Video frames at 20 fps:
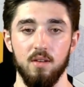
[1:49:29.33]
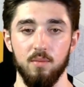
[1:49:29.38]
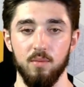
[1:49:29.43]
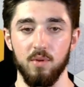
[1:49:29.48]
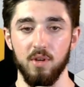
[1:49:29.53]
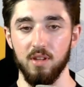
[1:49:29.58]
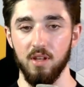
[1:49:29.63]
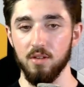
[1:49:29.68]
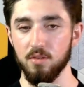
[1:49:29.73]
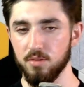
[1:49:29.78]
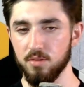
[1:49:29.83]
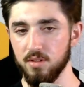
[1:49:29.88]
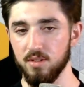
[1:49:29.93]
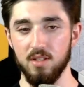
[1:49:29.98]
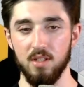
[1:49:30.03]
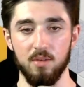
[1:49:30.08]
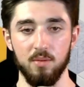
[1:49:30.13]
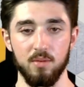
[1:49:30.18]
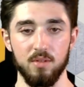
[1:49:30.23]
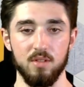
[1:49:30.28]
We got the interested
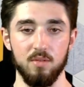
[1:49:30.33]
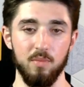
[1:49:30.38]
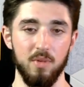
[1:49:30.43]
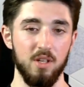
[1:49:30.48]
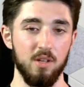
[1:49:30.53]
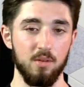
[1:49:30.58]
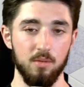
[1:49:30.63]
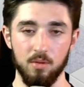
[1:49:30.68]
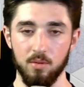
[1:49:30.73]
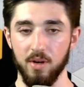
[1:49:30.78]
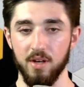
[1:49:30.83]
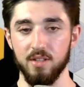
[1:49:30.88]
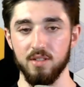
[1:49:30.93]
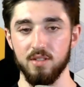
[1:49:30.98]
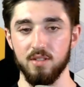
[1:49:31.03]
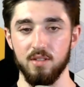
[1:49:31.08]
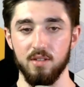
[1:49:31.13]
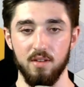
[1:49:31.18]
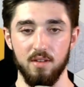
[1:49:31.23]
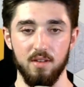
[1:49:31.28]
sequence, meeting
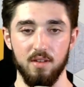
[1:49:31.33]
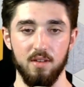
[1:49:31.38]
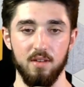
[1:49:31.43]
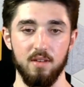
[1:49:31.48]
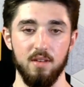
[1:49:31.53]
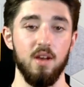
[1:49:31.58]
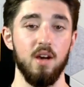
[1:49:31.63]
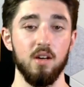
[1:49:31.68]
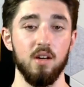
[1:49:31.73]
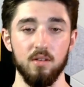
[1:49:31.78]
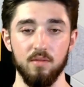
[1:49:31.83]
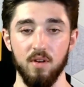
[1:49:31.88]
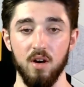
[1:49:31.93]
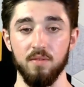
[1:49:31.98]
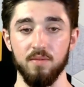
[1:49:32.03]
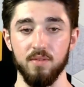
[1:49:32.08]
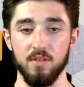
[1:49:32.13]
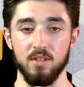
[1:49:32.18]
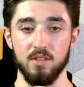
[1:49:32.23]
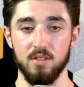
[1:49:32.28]
request, out of
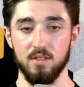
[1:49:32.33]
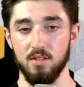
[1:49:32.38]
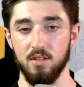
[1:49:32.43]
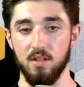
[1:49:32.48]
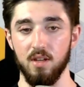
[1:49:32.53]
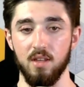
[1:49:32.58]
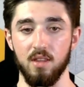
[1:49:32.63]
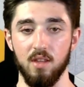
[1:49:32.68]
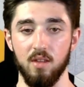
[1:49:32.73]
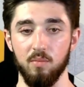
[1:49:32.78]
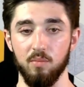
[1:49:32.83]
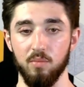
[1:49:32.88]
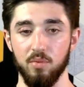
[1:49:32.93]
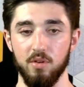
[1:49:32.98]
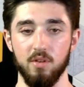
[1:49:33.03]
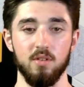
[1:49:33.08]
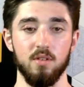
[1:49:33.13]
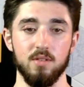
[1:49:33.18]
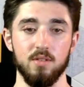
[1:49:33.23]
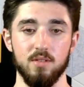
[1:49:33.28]
office, and then
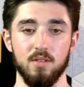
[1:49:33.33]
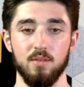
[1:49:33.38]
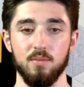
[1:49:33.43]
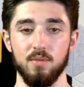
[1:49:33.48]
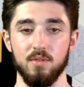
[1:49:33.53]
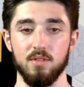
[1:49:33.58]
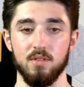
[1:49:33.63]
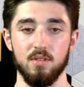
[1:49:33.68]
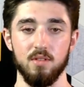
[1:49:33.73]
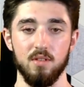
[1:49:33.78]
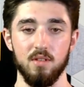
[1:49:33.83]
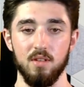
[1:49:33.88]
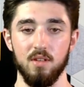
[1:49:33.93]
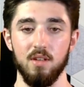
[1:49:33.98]
pre-call sequence.